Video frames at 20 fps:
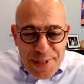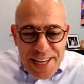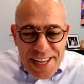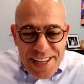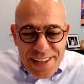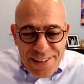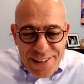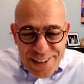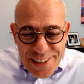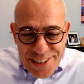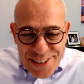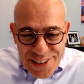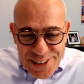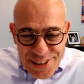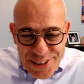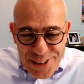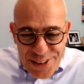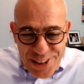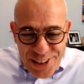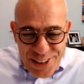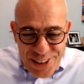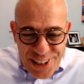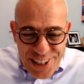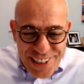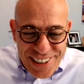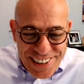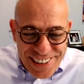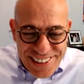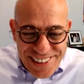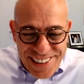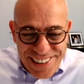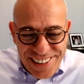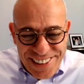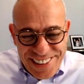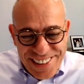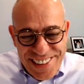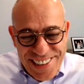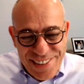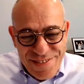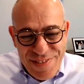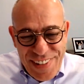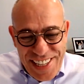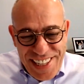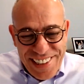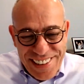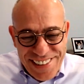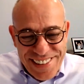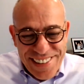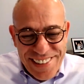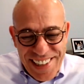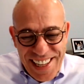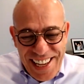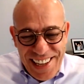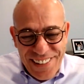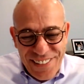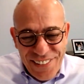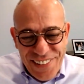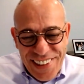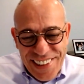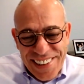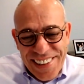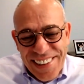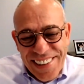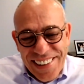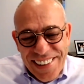but I'm going to ask you to speak to that one.